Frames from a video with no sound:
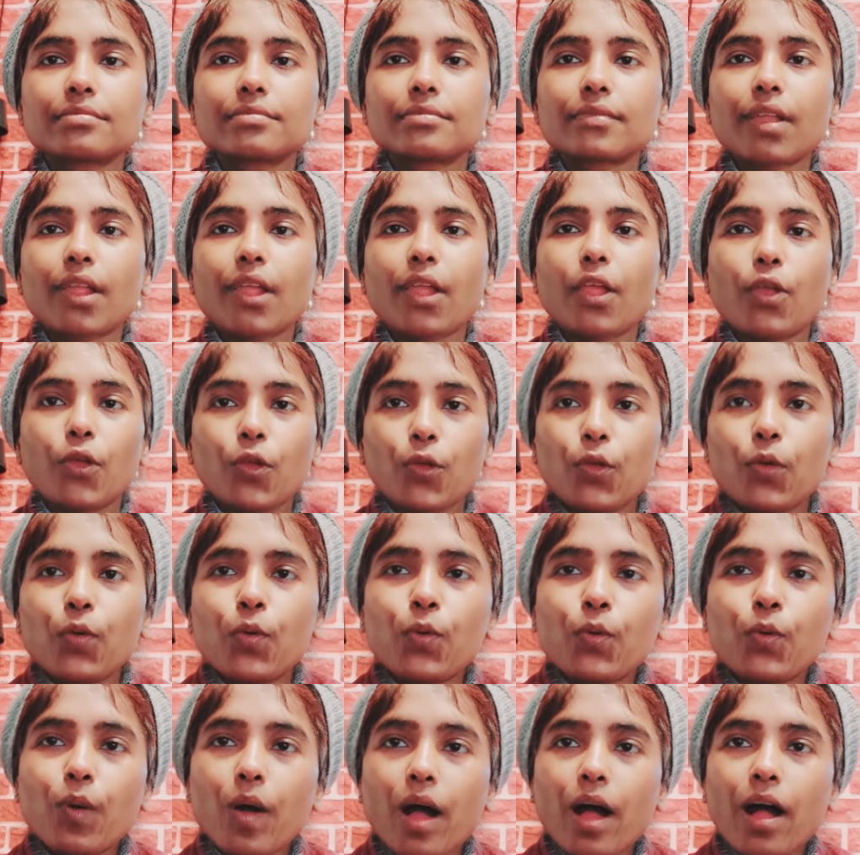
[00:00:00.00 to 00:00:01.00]
You
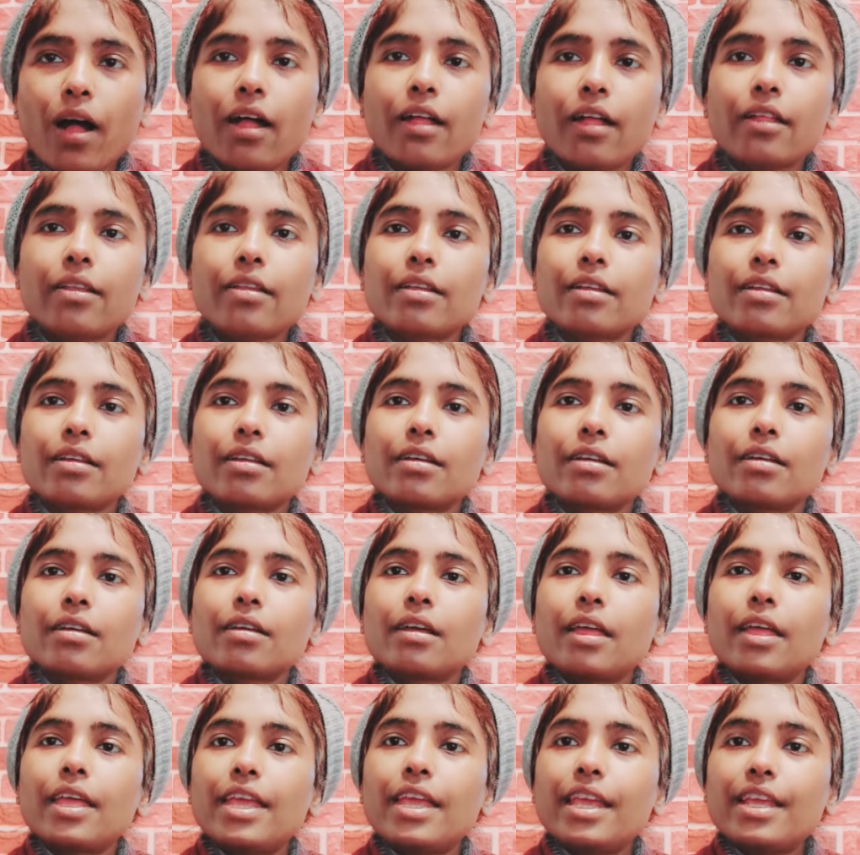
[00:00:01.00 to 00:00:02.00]
are,
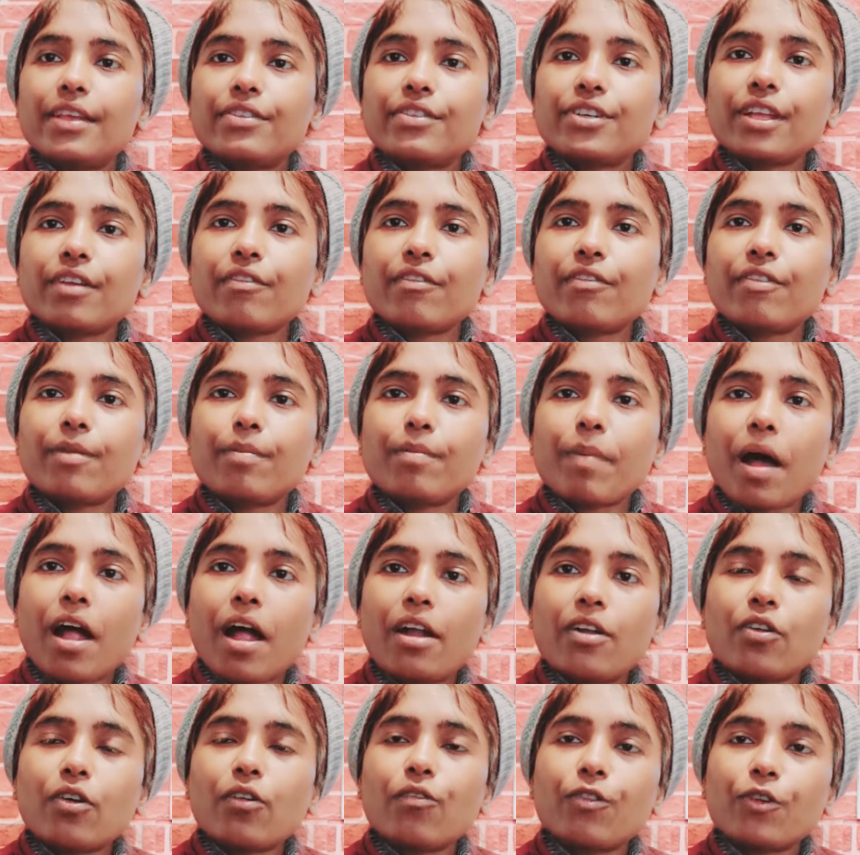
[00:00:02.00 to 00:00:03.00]
each and every part
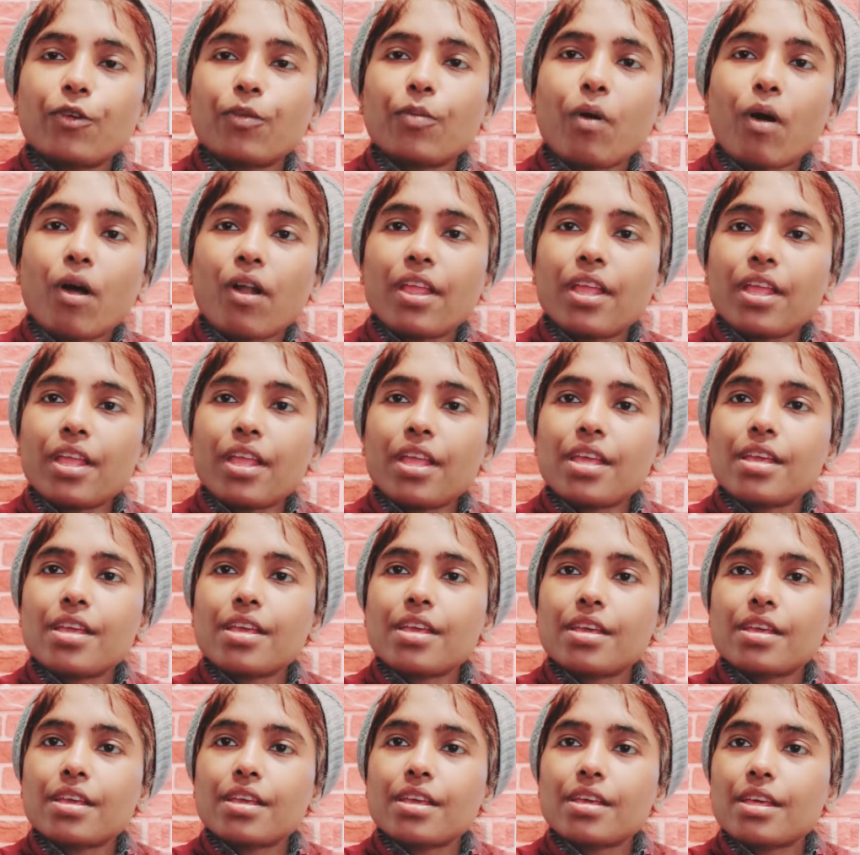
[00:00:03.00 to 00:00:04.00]
of your body
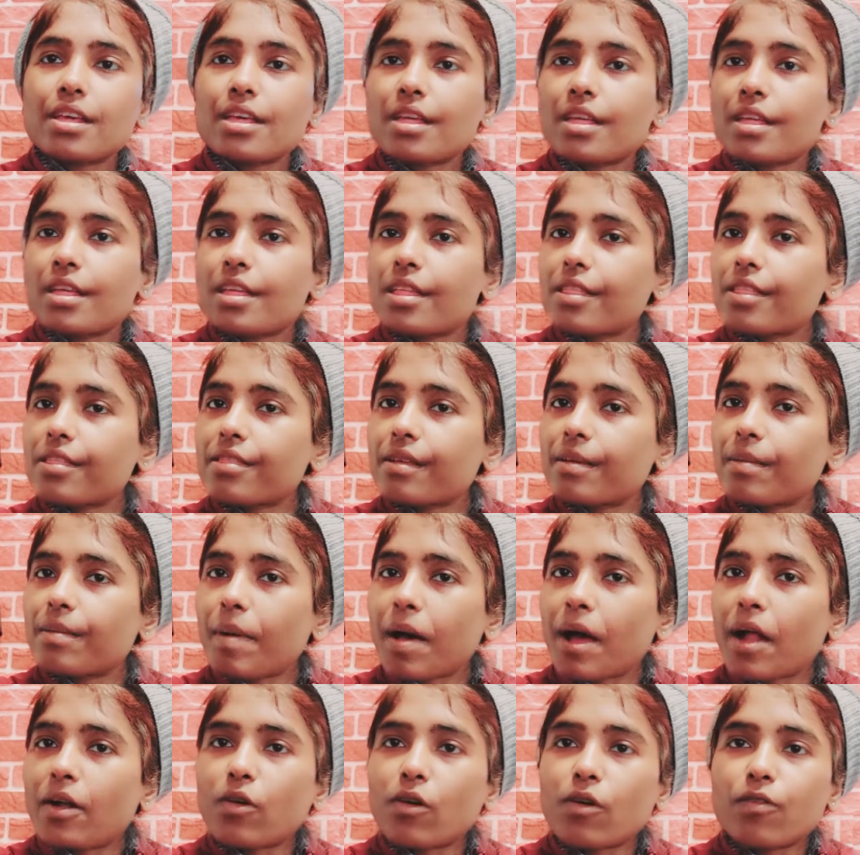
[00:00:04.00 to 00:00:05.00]
is the
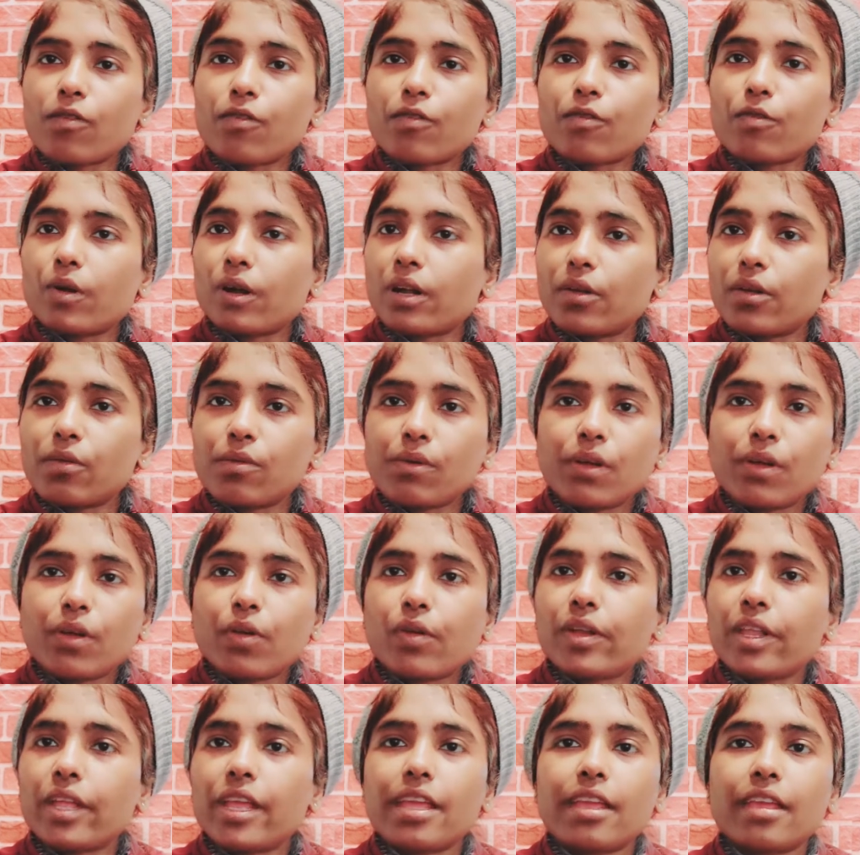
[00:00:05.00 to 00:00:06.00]
part of whatever you're
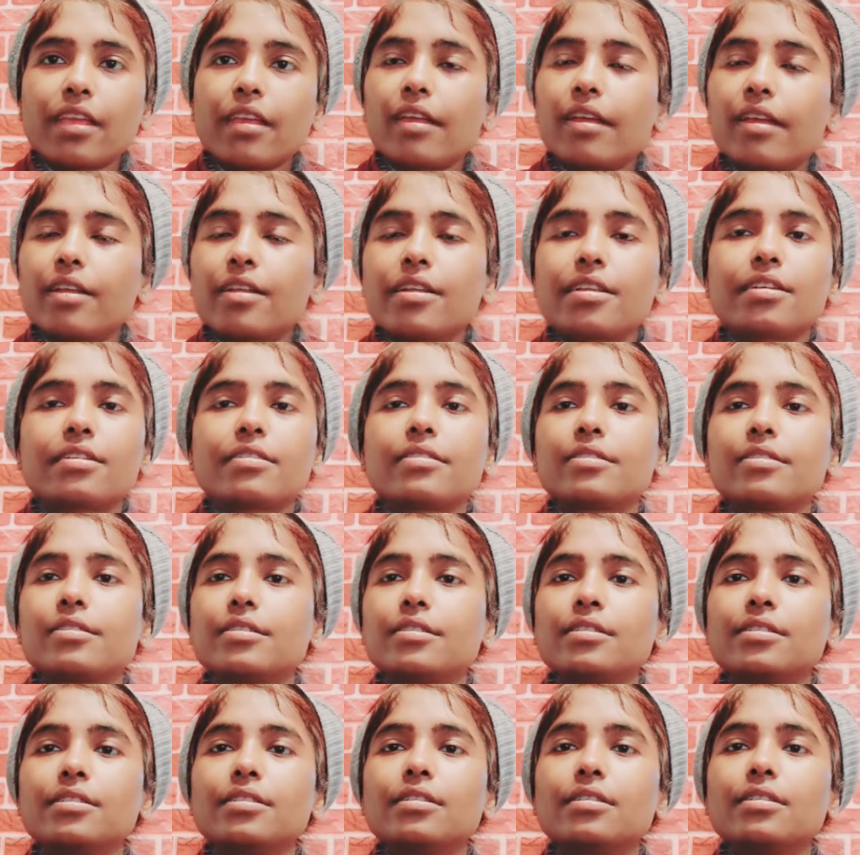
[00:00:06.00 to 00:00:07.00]
taking it,
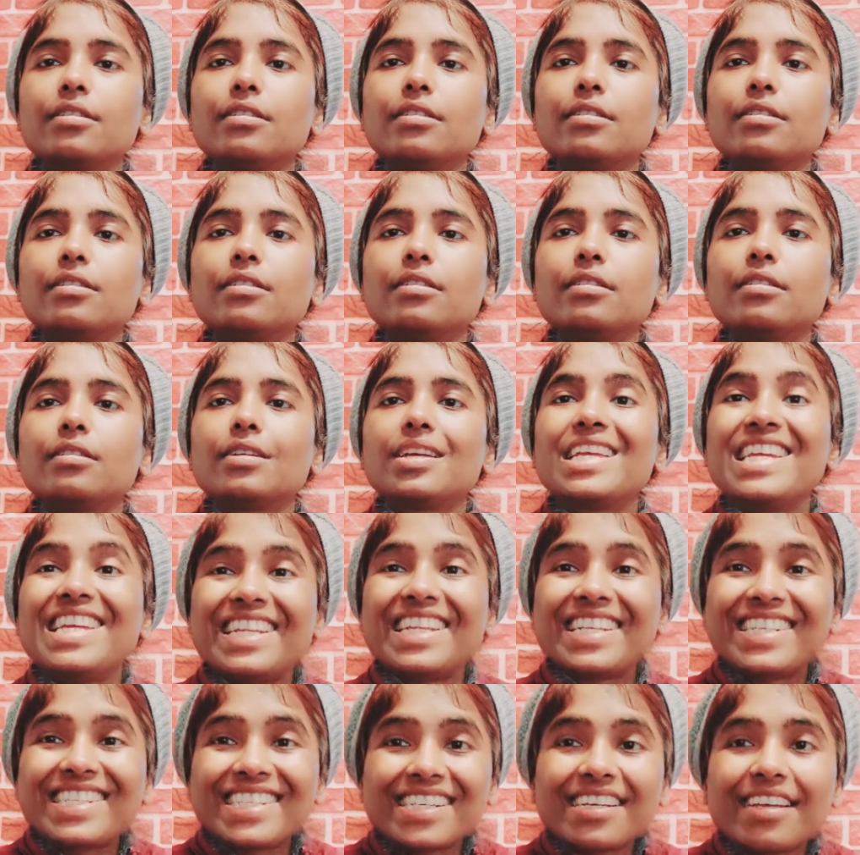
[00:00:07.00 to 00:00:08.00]

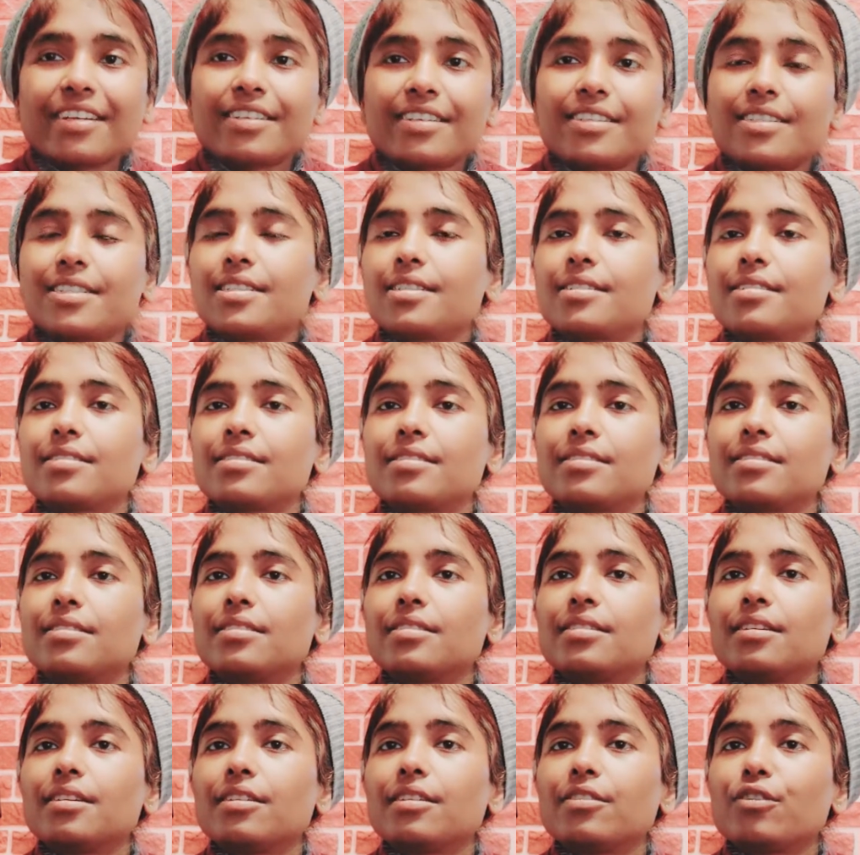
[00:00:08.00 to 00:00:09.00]
eating it.
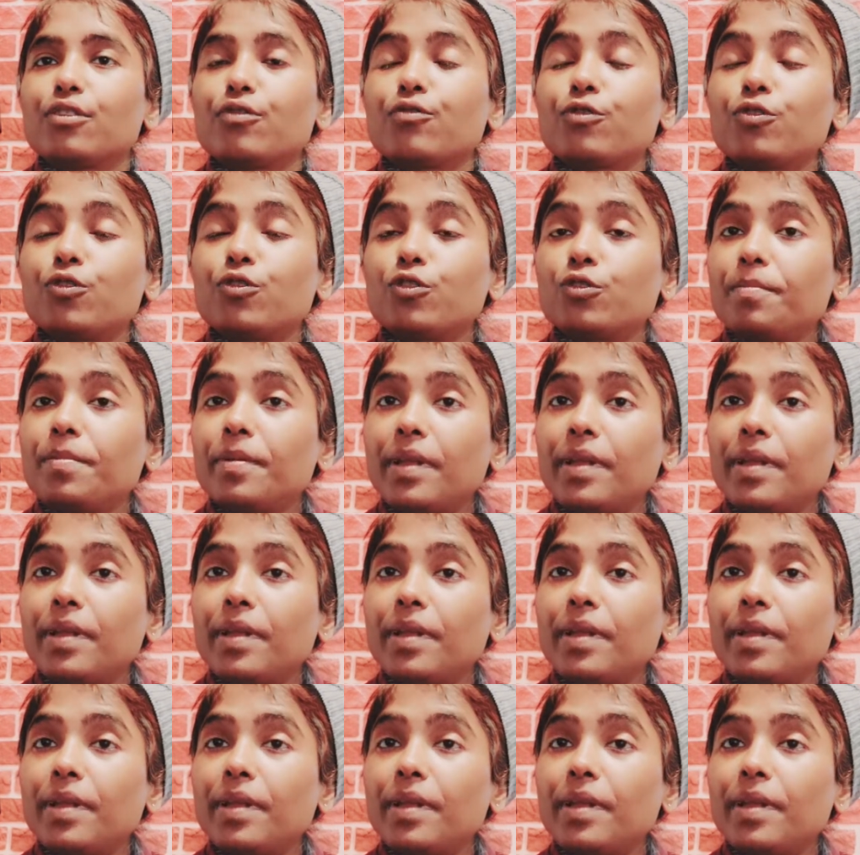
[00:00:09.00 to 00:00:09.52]
So food play